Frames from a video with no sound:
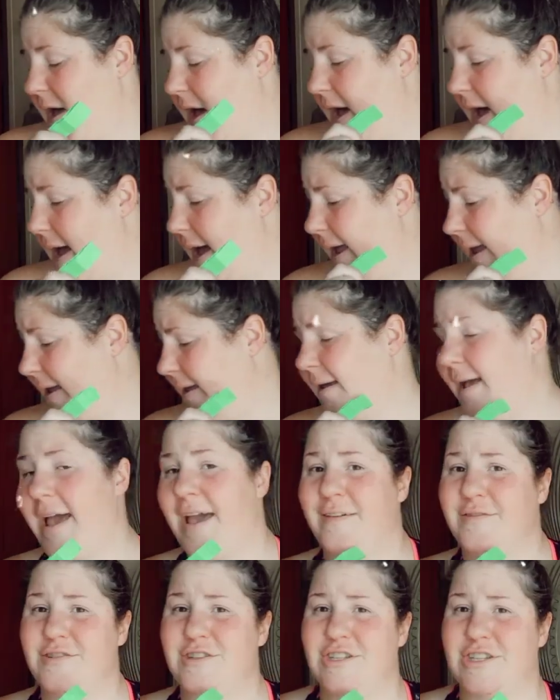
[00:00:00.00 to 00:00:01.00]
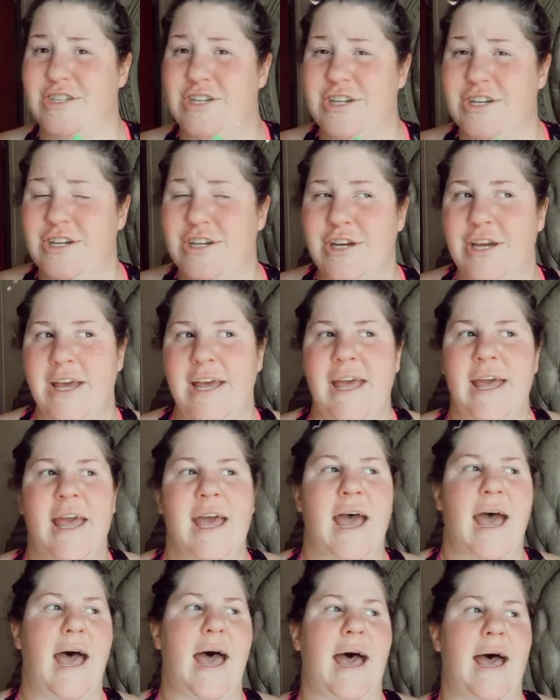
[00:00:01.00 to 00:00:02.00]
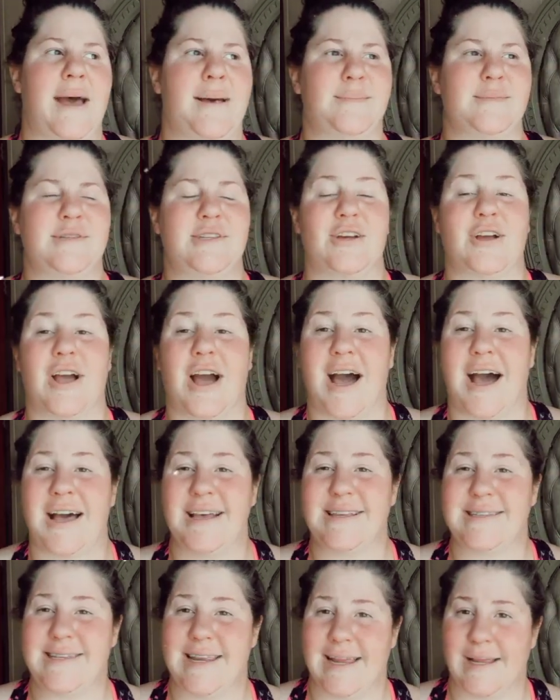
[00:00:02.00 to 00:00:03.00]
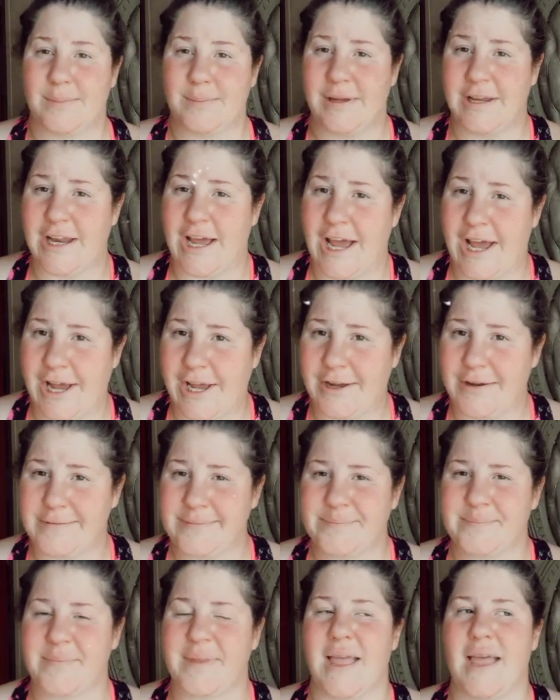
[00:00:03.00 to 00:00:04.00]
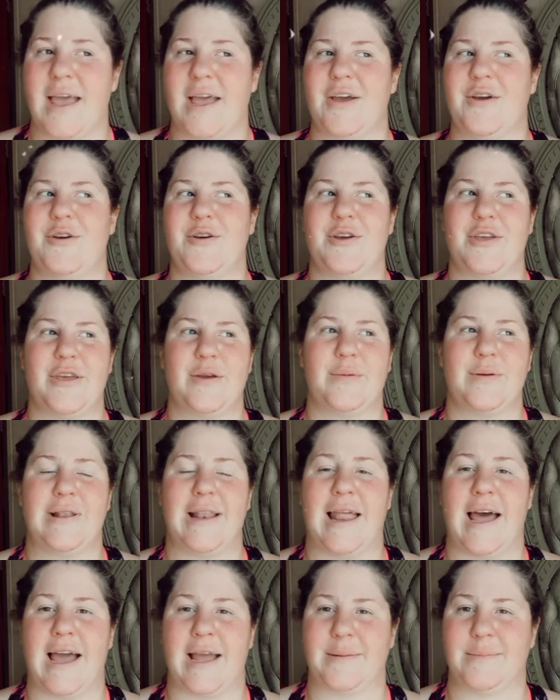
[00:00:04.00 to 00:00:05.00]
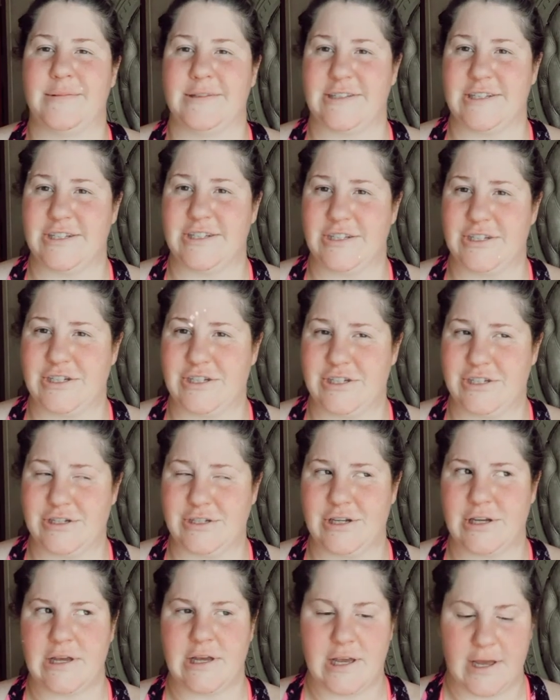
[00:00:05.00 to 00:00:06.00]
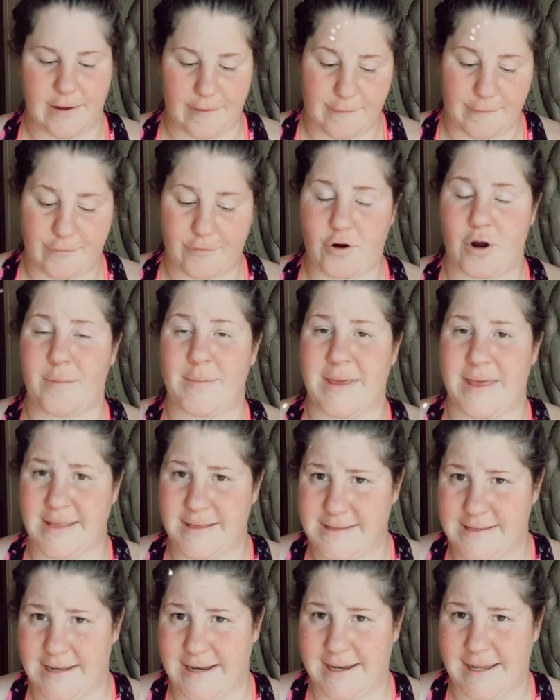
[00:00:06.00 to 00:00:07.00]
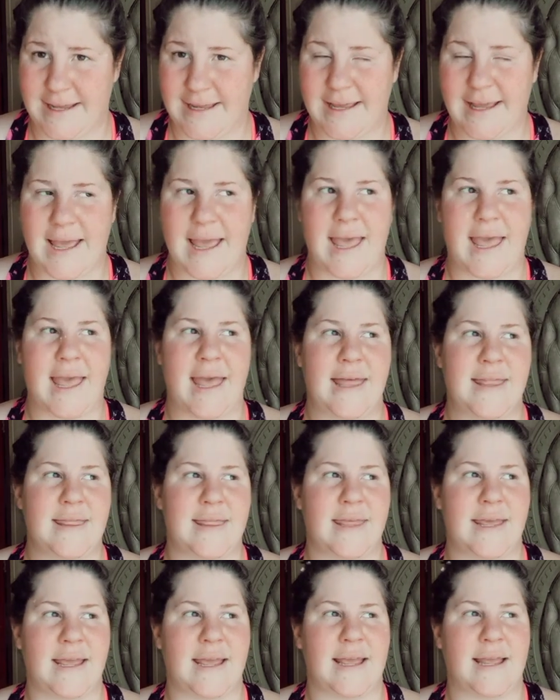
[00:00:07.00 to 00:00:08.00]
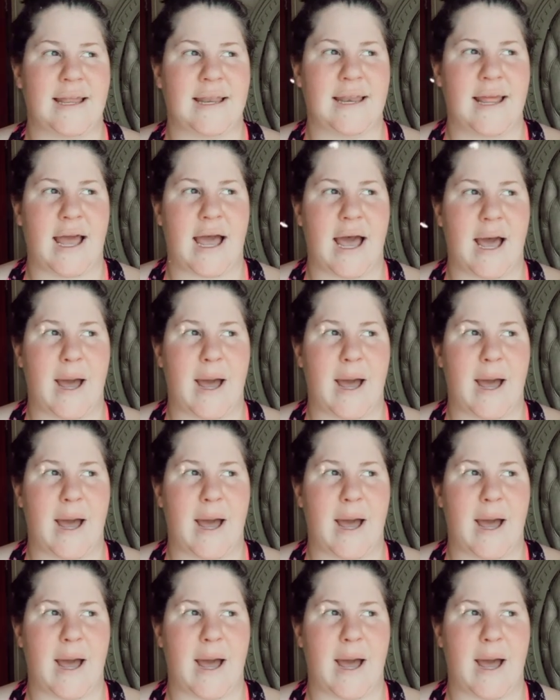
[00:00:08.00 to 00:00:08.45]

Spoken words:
I have to do. So guys, let me know who you would like me to do from Italy, and then